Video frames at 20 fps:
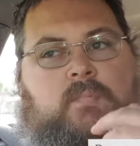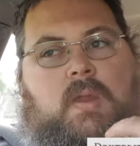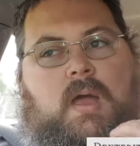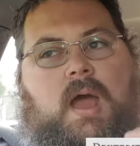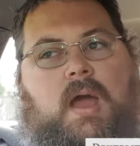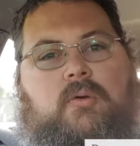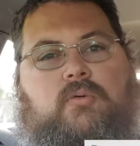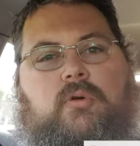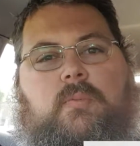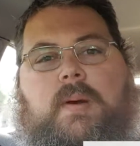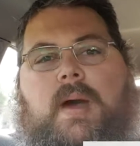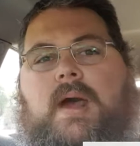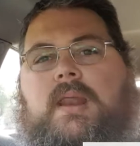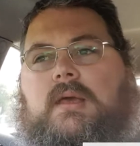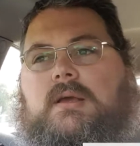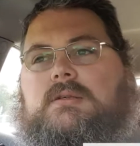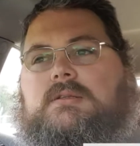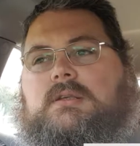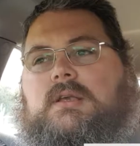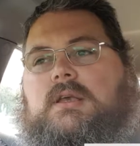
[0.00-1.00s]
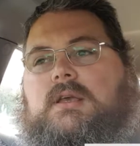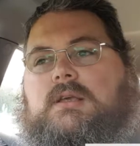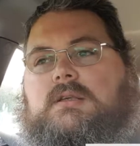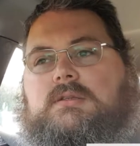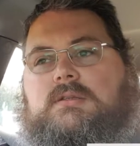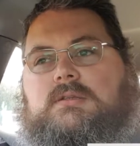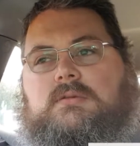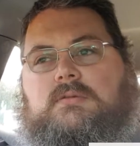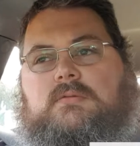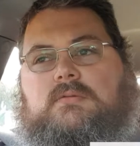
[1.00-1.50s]
Acrobatics
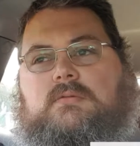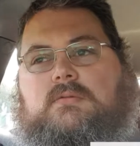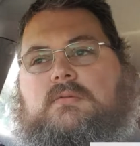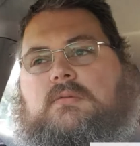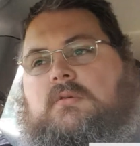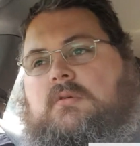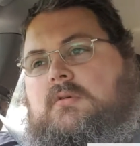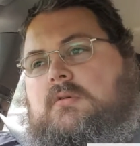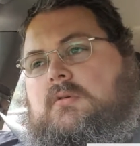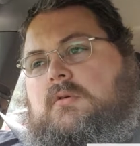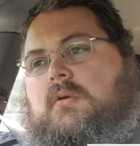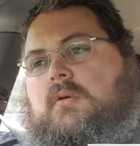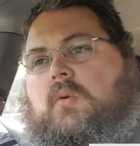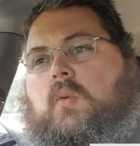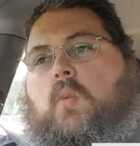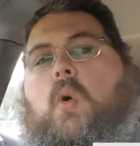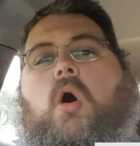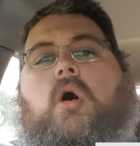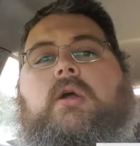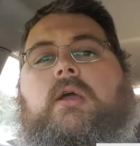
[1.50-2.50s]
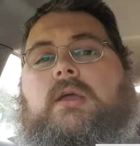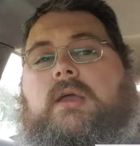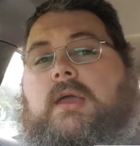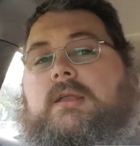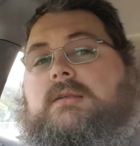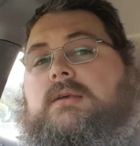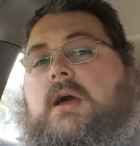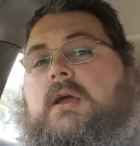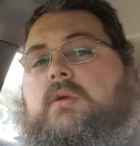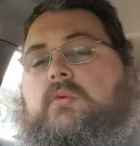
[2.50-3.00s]
is walking a
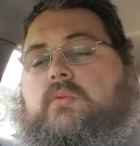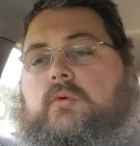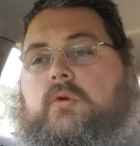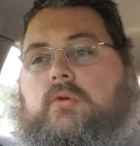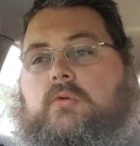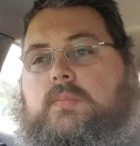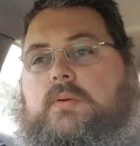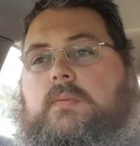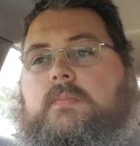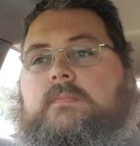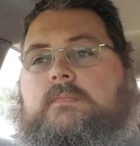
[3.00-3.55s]
tightrope,